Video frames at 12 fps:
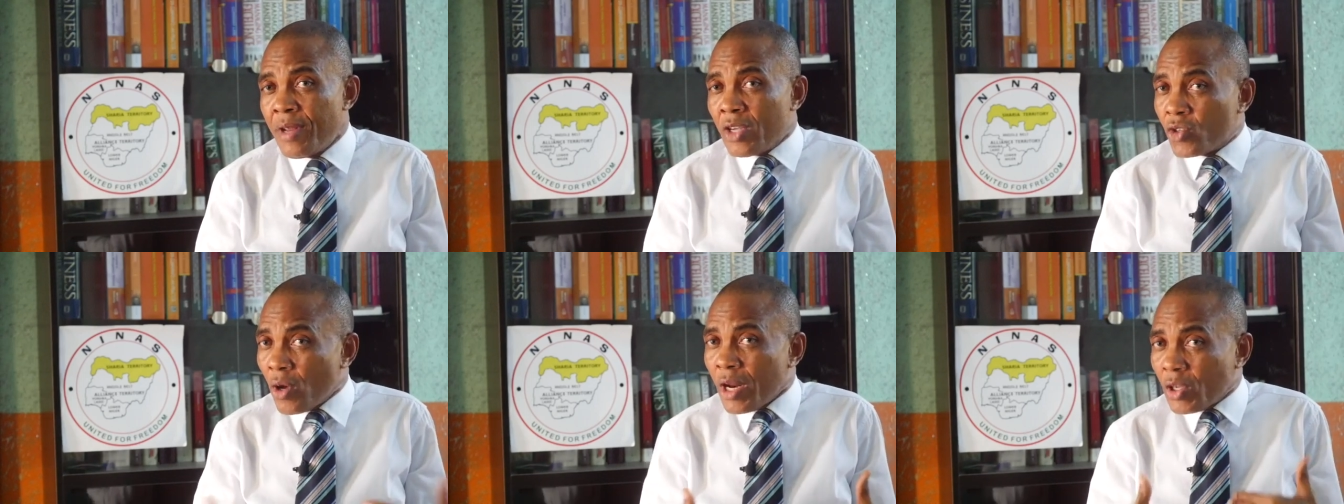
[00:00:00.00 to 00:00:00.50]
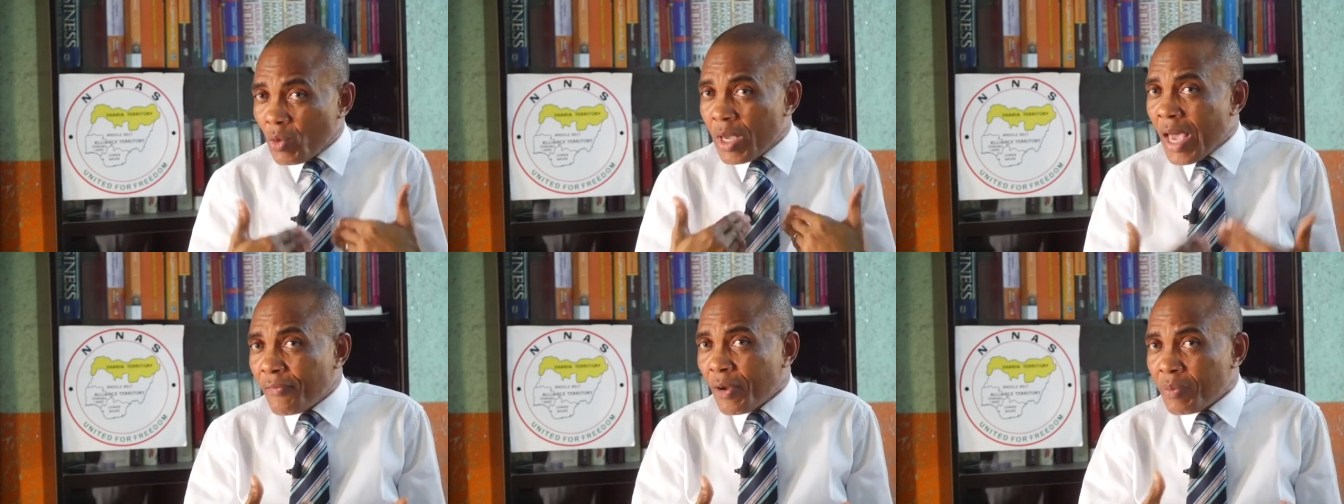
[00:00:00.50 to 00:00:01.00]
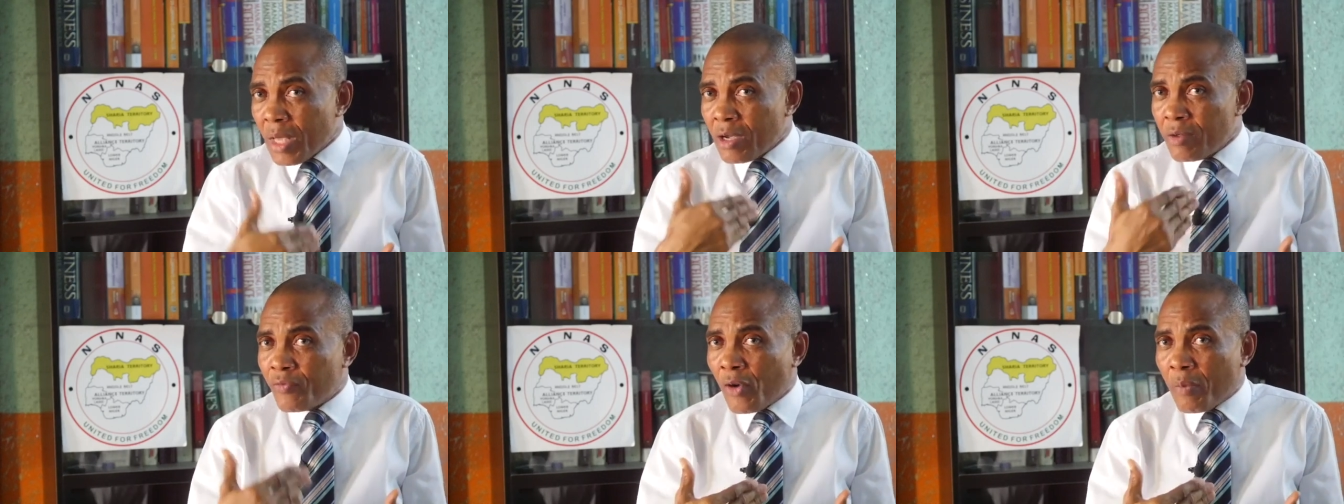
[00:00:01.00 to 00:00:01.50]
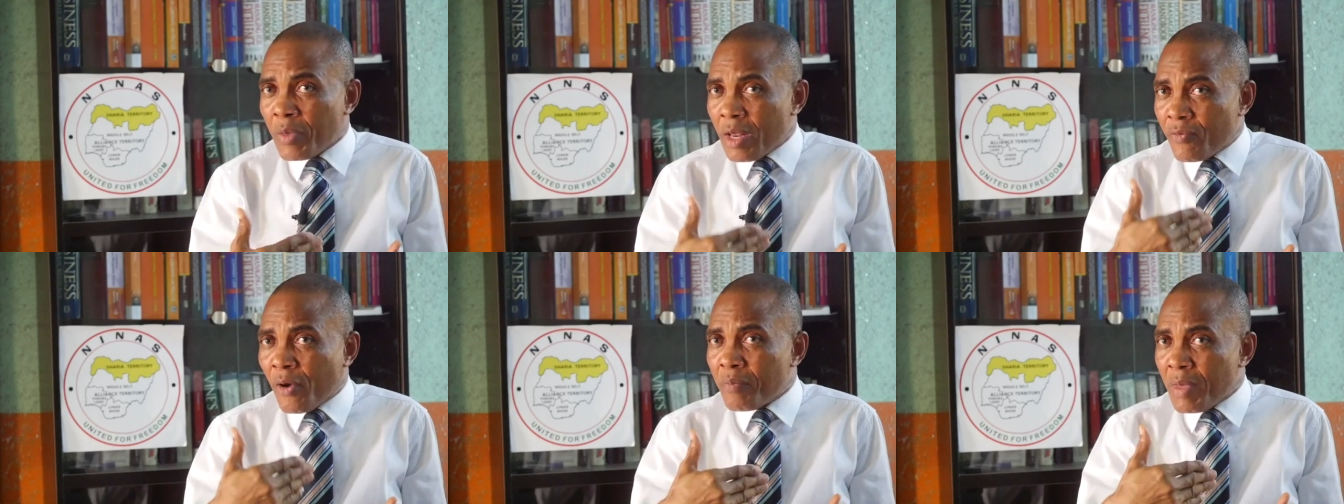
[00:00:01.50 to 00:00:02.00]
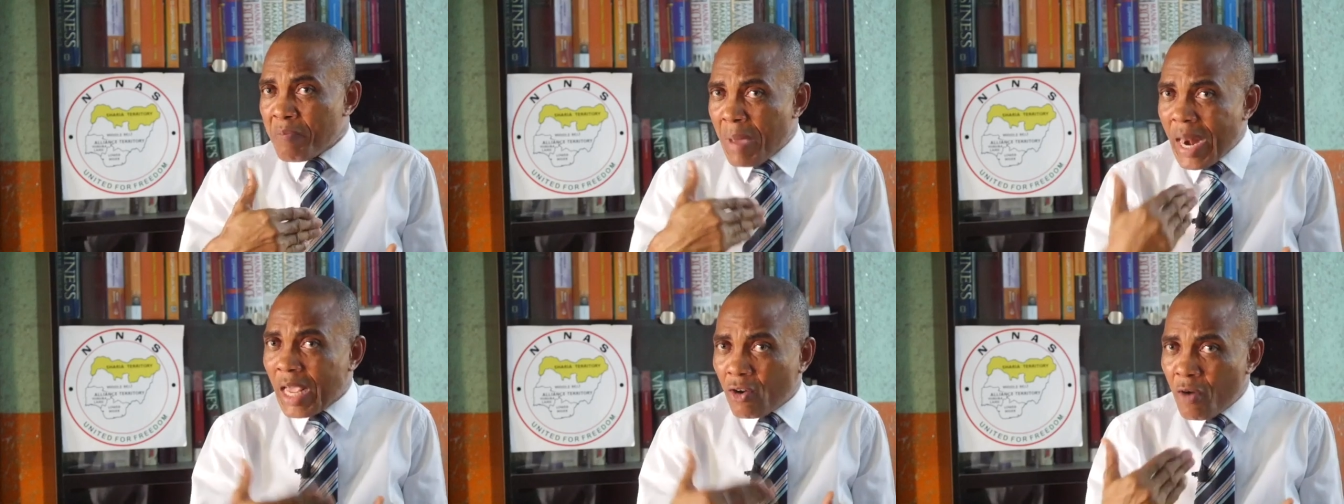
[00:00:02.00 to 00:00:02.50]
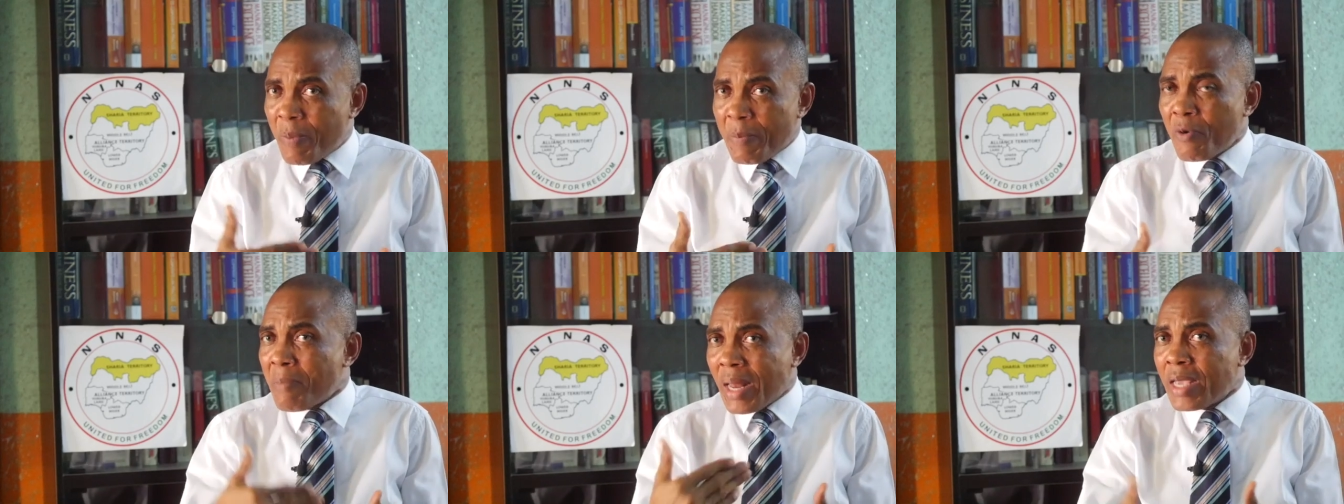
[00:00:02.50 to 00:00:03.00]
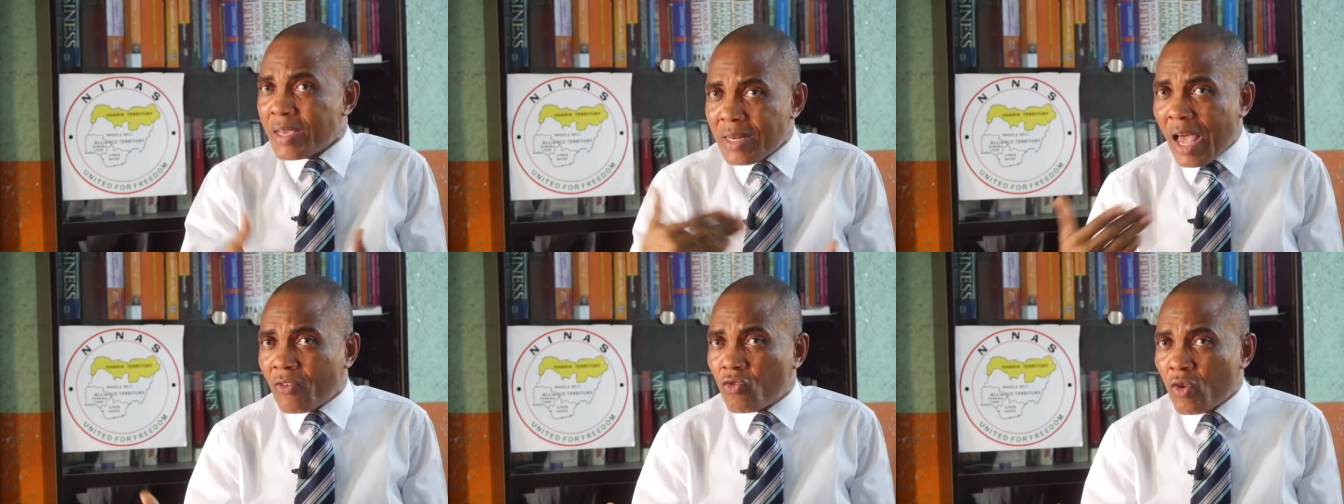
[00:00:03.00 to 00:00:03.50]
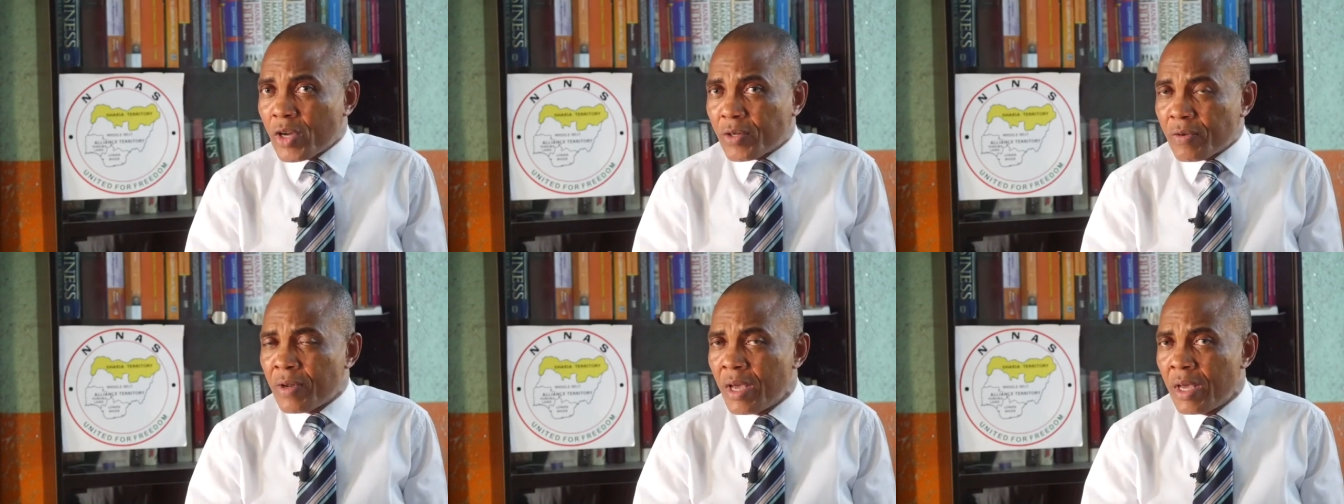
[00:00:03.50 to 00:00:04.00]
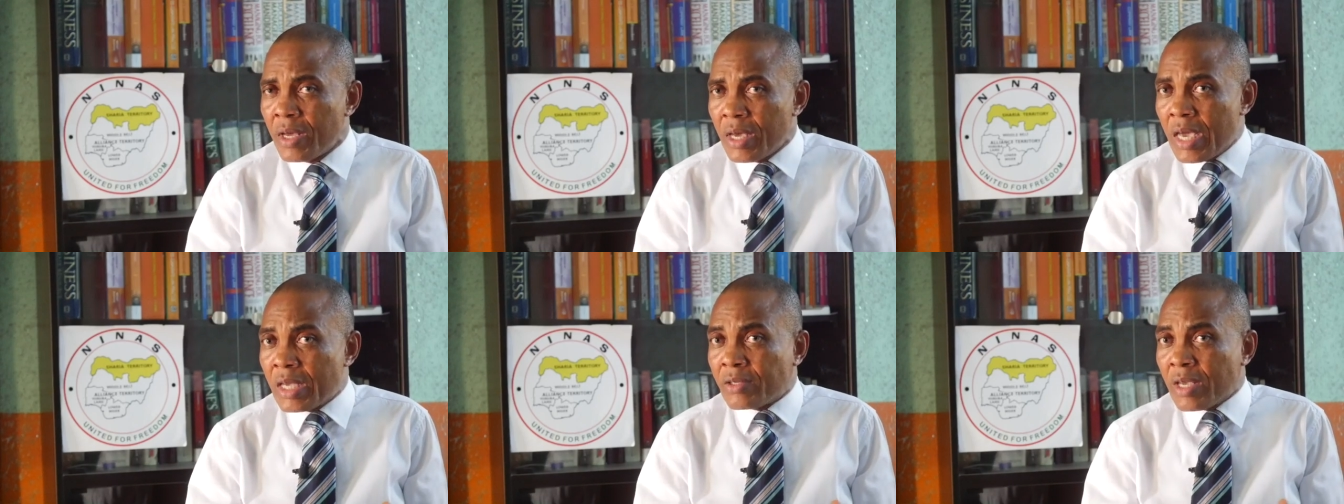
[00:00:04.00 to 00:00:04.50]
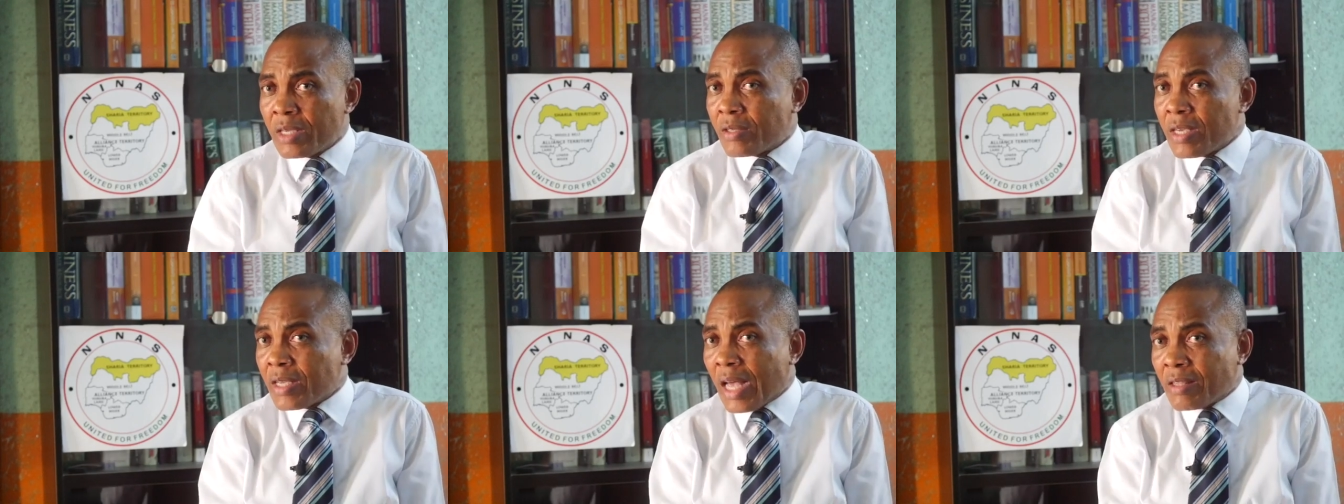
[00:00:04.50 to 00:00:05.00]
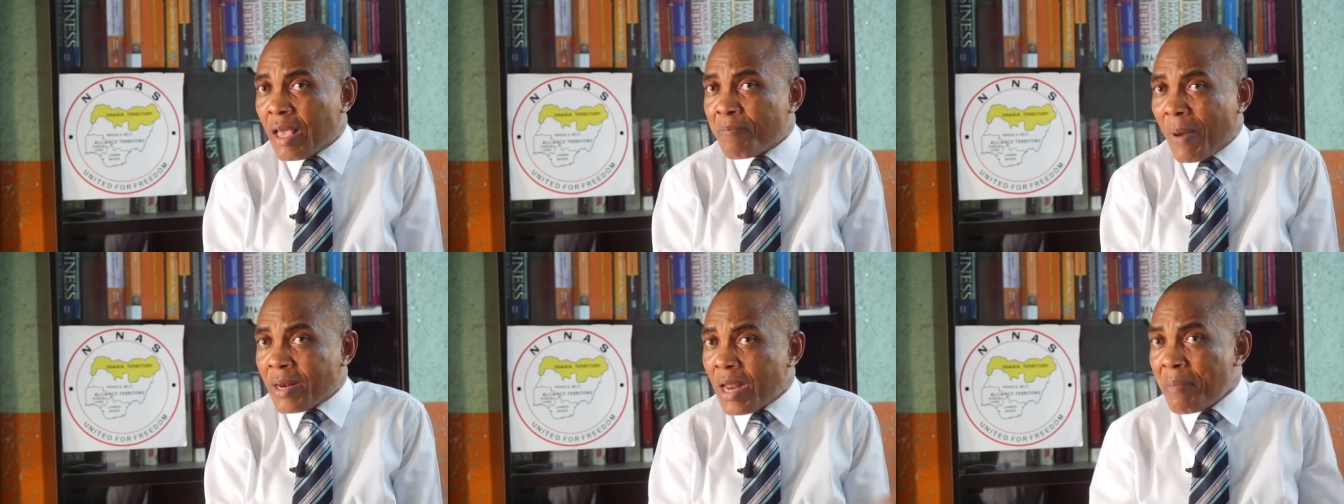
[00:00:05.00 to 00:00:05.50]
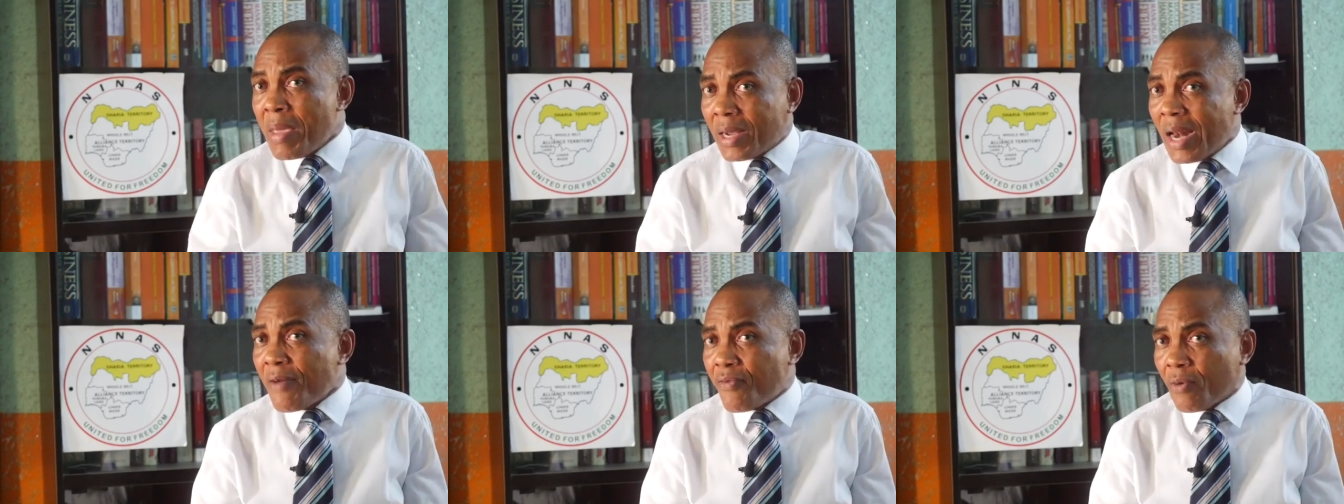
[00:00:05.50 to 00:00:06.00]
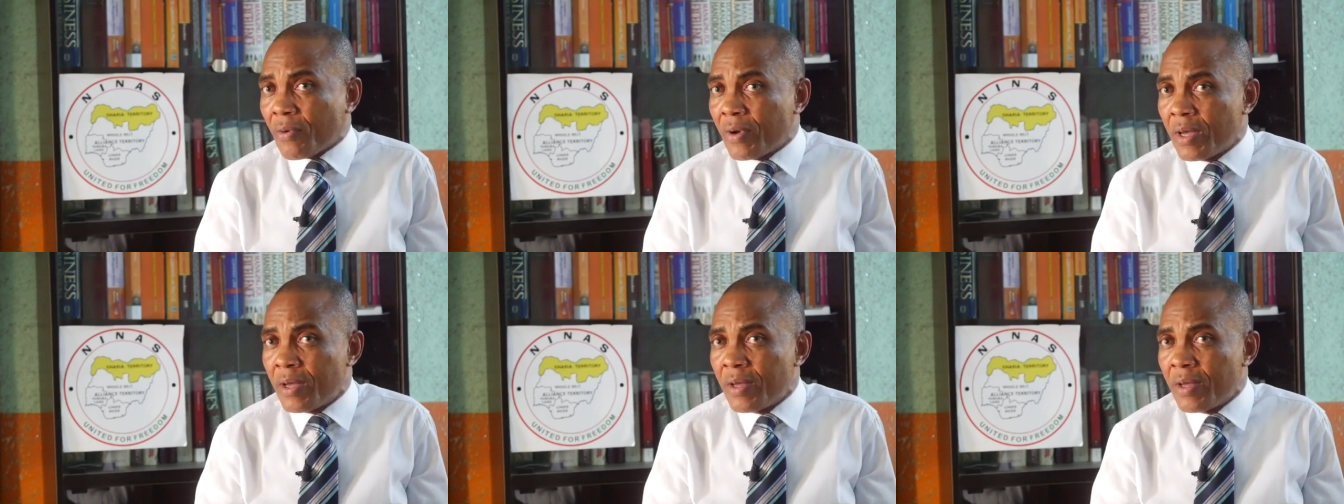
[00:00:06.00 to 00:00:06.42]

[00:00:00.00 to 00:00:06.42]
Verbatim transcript: The stories we hear from the, from the, from the medical people managing that situation is, is, is at a pandemic level.